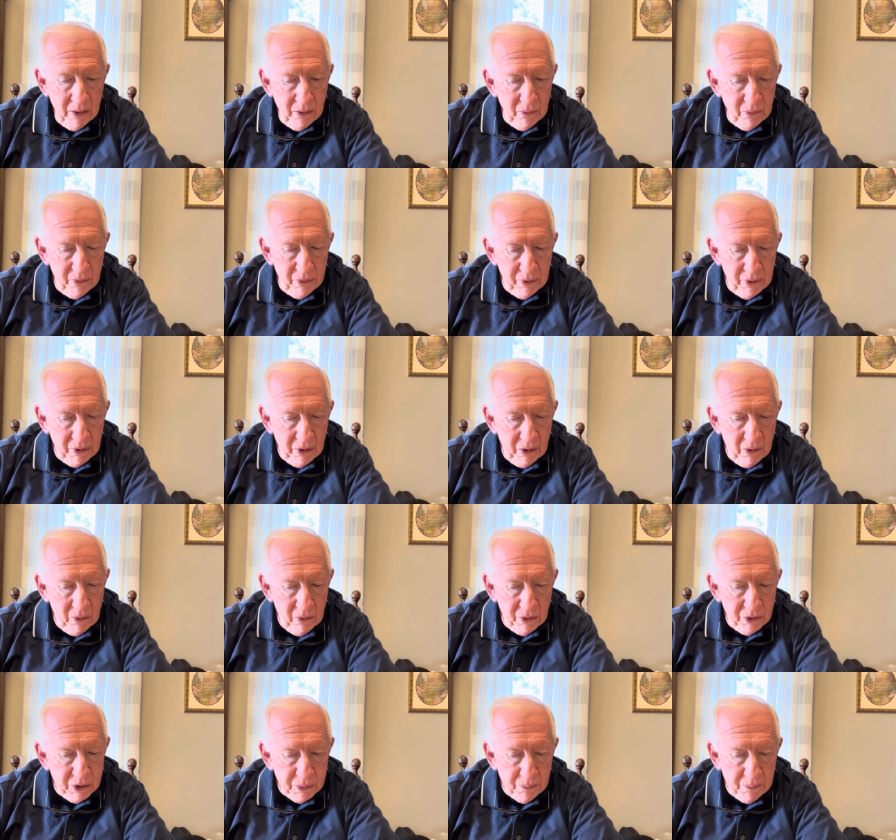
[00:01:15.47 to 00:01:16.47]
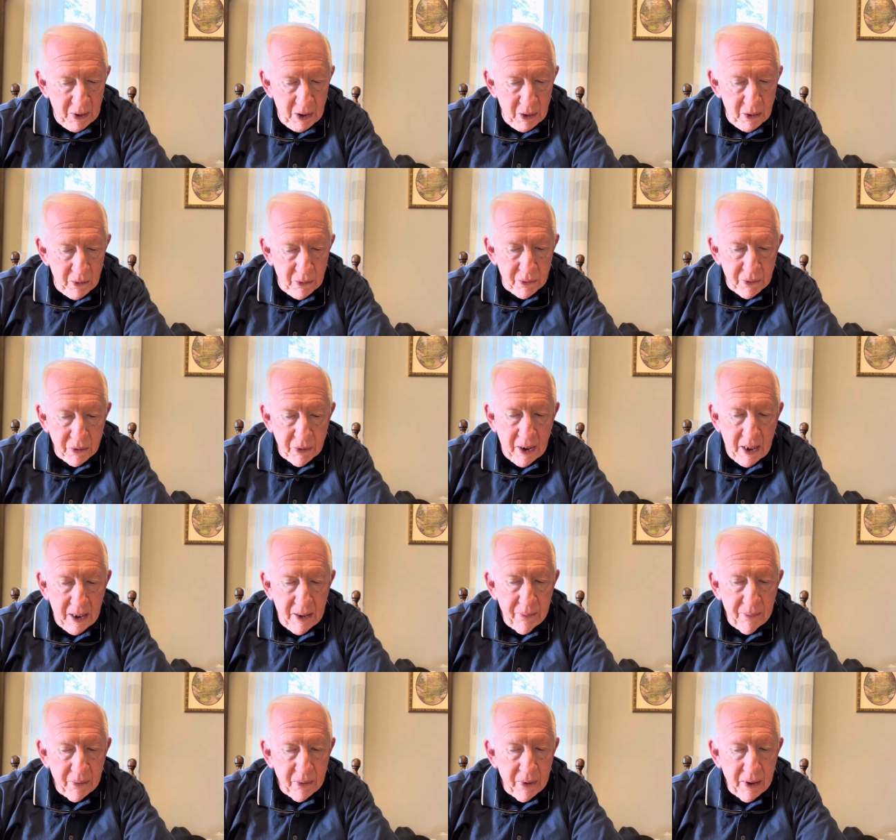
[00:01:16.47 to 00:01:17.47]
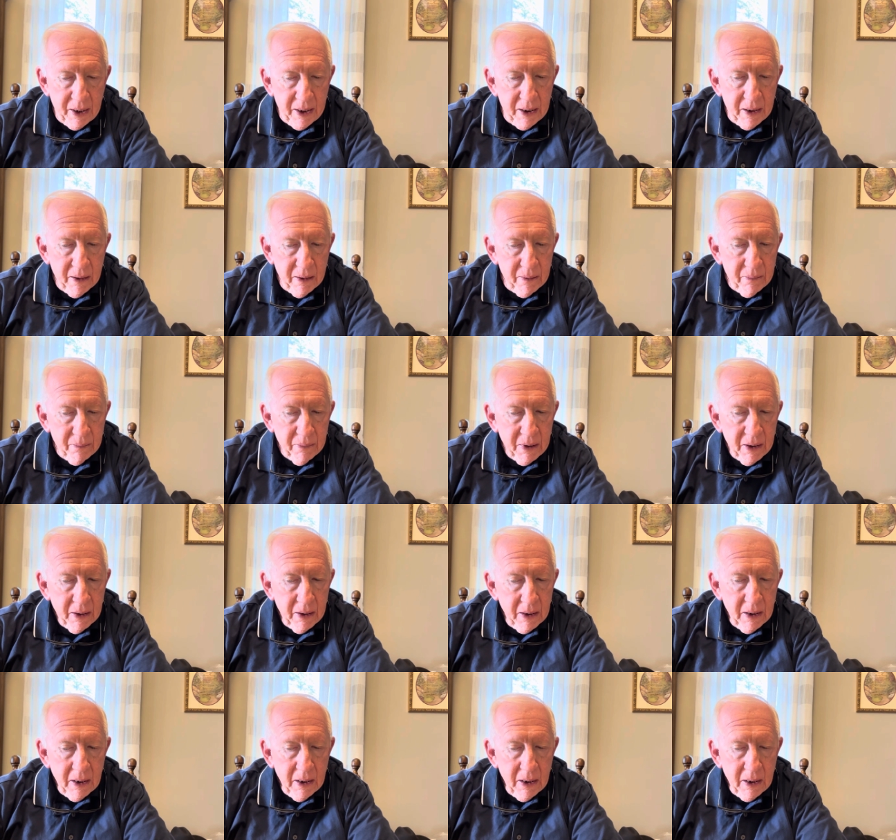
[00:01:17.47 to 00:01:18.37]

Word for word: When the Lord spoke to Abraham,